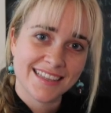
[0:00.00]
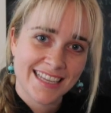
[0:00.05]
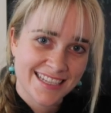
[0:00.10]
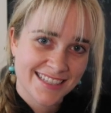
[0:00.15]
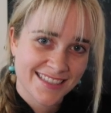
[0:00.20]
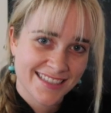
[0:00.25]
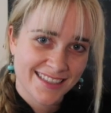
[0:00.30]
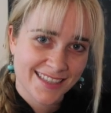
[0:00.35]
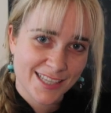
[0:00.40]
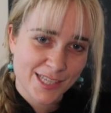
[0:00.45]

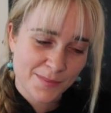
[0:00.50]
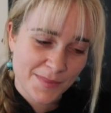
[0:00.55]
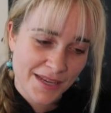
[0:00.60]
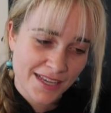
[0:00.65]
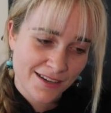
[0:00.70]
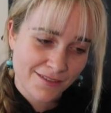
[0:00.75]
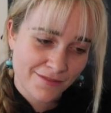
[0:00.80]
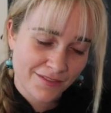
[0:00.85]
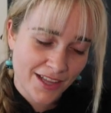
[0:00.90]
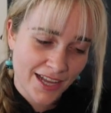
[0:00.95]
less than the
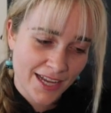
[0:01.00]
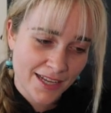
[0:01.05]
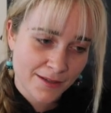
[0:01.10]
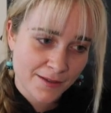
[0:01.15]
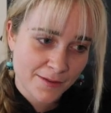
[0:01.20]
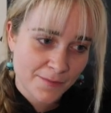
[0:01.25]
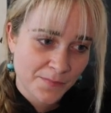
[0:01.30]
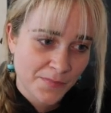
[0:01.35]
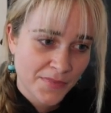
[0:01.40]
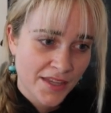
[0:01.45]
speed of
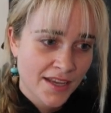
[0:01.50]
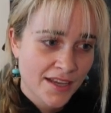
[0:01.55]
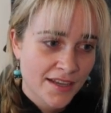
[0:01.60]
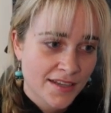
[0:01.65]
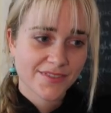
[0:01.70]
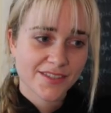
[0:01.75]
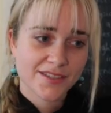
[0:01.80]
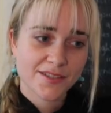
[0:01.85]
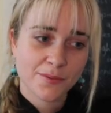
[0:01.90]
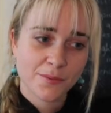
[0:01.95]
light.
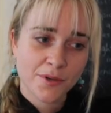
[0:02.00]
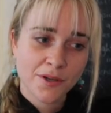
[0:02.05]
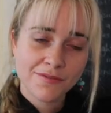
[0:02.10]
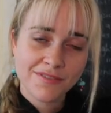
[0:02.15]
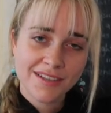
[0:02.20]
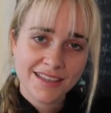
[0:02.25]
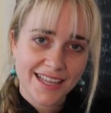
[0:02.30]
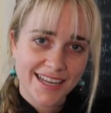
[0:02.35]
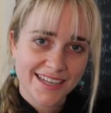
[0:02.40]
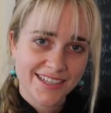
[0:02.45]
So
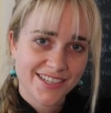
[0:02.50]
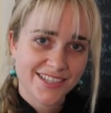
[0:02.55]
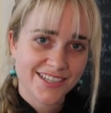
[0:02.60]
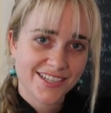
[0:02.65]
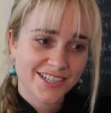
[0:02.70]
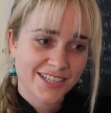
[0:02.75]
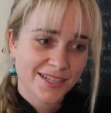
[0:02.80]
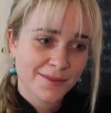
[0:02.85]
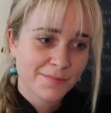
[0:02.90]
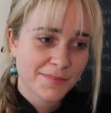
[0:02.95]
what
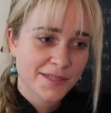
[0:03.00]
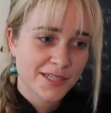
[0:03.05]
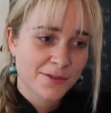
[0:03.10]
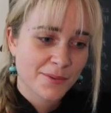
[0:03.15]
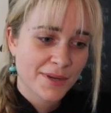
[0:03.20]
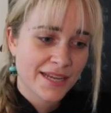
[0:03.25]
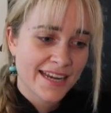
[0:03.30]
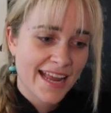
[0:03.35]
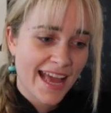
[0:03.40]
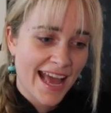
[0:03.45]
relationship
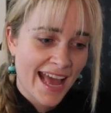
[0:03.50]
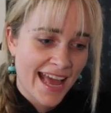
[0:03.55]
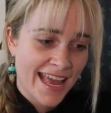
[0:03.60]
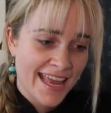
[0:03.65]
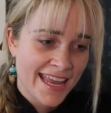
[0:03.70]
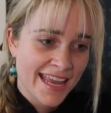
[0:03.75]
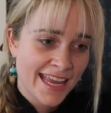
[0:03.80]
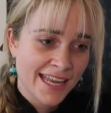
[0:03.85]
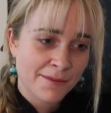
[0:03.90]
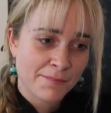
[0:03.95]
between
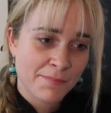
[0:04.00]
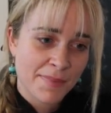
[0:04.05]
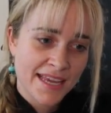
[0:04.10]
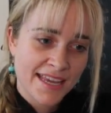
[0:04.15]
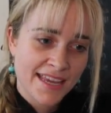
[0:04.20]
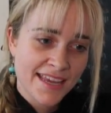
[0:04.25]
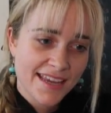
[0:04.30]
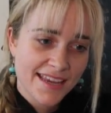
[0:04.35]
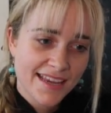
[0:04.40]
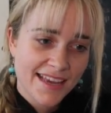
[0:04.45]
A and
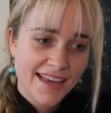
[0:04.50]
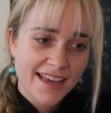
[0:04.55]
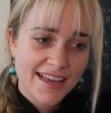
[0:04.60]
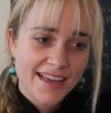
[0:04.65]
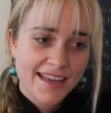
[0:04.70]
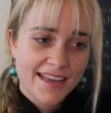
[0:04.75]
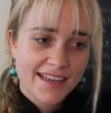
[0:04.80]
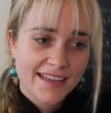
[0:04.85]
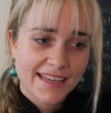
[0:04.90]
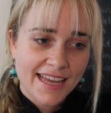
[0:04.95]
B
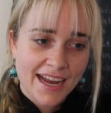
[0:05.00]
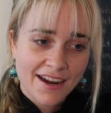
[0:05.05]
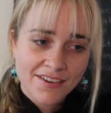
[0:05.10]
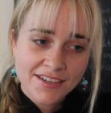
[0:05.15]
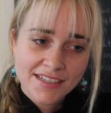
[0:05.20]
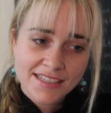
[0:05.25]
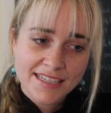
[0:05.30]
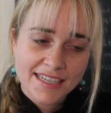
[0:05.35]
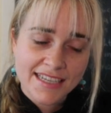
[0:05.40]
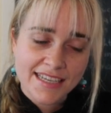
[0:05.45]

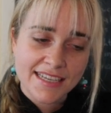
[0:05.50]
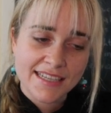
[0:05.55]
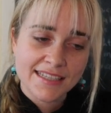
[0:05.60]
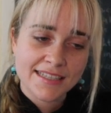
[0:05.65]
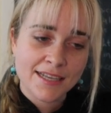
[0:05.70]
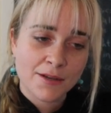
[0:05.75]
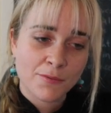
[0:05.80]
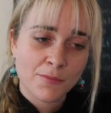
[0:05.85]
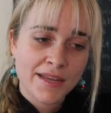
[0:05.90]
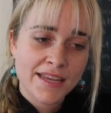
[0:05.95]

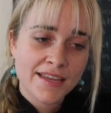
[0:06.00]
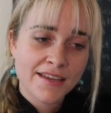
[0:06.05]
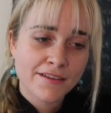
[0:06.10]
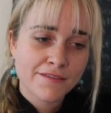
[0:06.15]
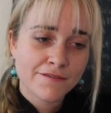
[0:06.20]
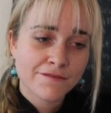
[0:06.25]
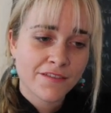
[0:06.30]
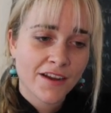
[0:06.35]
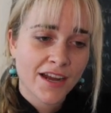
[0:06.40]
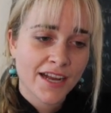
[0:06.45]
guarantees that we
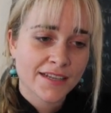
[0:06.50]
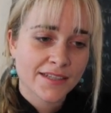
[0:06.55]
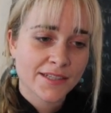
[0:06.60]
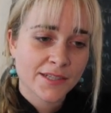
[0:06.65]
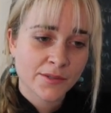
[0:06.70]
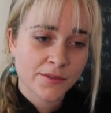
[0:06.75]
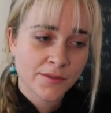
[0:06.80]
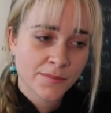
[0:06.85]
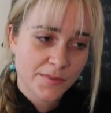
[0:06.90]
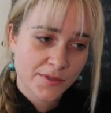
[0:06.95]
can find
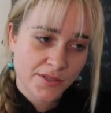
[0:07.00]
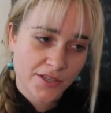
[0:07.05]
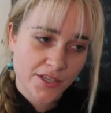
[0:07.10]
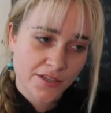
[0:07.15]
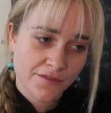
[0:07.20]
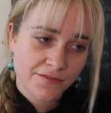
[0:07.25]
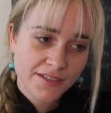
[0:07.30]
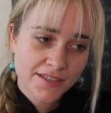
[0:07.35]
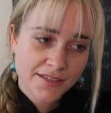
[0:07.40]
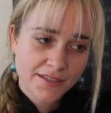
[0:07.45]
two
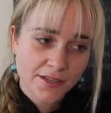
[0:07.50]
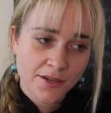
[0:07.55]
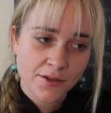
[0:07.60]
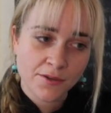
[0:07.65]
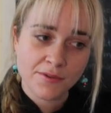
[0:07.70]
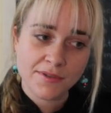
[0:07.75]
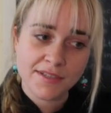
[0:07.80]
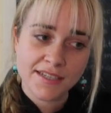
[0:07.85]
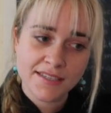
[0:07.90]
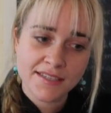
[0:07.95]
observers
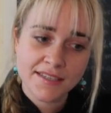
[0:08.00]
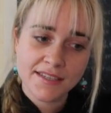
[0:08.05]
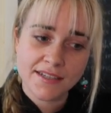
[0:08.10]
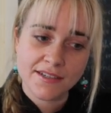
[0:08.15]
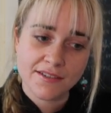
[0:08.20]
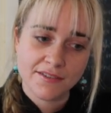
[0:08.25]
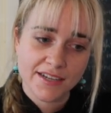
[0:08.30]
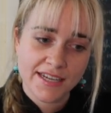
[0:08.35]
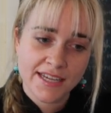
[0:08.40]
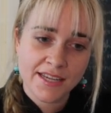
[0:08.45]
who
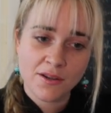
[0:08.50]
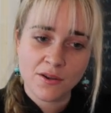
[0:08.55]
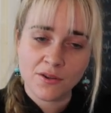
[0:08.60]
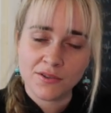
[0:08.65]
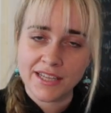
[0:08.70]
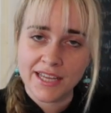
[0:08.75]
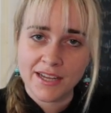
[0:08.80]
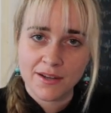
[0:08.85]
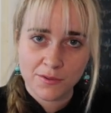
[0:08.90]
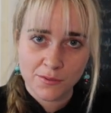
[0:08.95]
disagree
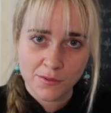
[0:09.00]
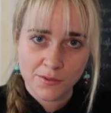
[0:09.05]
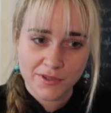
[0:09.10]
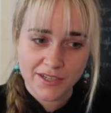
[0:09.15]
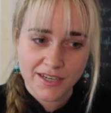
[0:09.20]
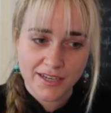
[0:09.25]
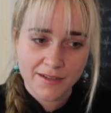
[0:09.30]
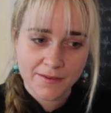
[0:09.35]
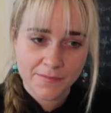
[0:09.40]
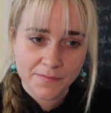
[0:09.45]
on their
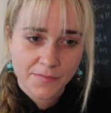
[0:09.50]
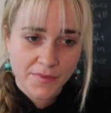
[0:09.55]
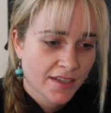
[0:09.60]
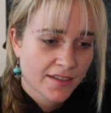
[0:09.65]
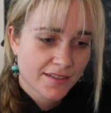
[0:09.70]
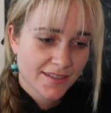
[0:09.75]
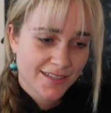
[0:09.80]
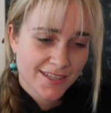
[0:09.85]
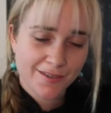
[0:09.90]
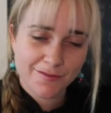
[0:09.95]
order?
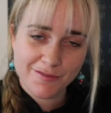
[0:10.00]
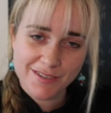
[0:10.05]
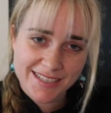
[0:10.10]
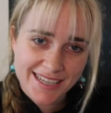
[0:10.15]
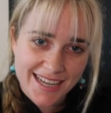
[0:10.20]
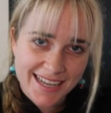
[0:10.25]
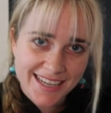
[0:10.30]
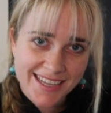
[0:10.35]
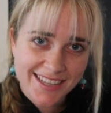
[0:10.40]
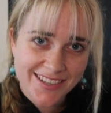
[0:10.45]
So if we
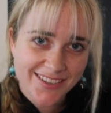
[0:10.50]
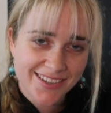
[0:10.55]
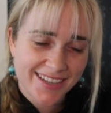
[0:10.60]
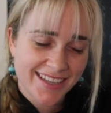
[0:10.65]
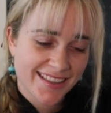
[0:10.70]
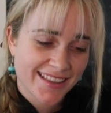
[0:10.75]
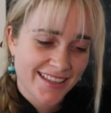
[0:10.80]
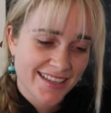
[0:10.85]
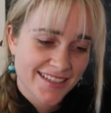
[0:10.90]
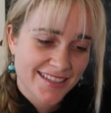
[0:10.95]
take a look
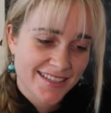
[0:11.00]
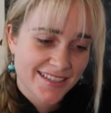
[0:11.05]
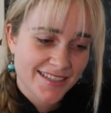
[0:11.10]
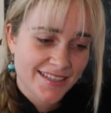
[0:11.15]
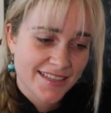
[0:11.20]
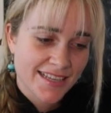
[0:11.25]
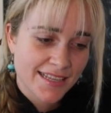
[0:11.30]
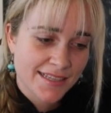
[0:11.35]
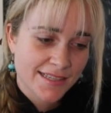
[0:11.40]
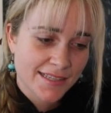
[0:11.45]
at
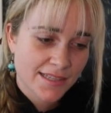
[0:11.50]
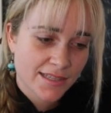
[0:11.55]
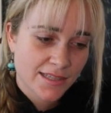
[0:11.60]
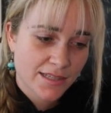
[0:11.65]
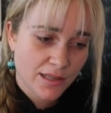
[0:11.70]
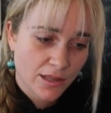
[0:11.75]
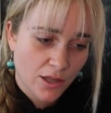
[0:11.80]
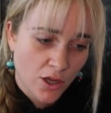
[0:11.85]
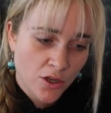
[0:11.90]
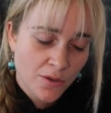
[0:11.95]
this, the
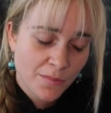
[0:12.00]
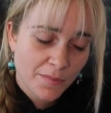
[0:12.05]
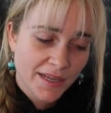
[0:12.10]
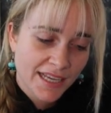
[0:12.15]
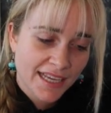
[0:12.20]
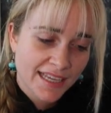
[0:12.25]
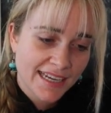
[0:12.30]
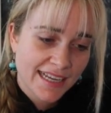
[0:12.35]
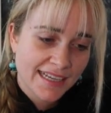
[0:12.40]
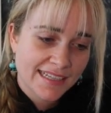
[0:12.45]
slope
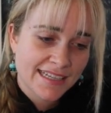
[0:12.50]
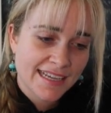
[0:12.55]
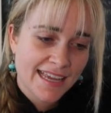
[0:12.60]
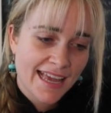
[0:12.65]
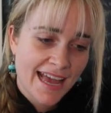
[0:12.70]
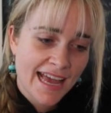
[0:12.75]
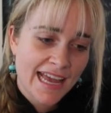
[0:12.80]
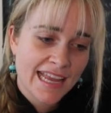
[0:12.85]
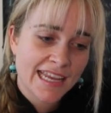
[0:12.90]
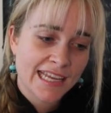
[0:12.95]
connecting
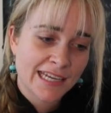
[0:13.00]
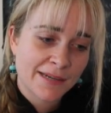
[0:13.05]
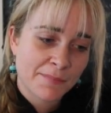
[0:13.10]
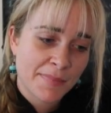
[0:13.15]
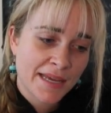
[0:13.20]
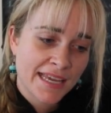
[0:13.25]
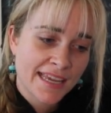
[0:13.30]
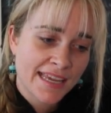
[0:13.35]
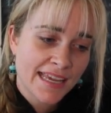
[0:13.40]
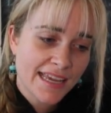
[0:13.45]
A and
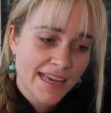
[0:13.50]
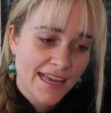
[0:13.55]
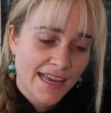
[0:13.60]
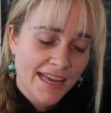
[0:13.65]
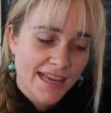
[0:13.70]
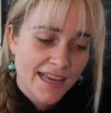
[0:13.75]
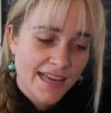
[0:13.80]
B